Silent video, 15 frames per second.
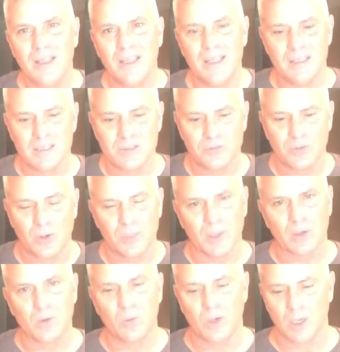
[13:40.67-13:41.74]
is from
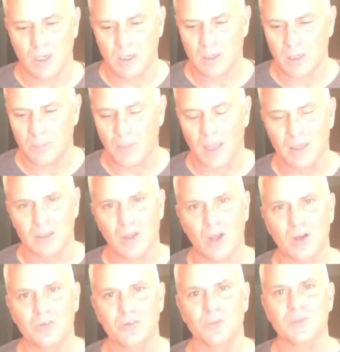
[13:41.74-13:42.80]
a
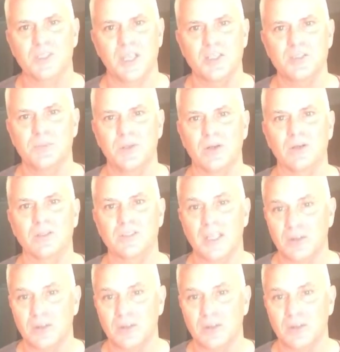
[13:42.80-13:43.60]
monologue from Shakespeare's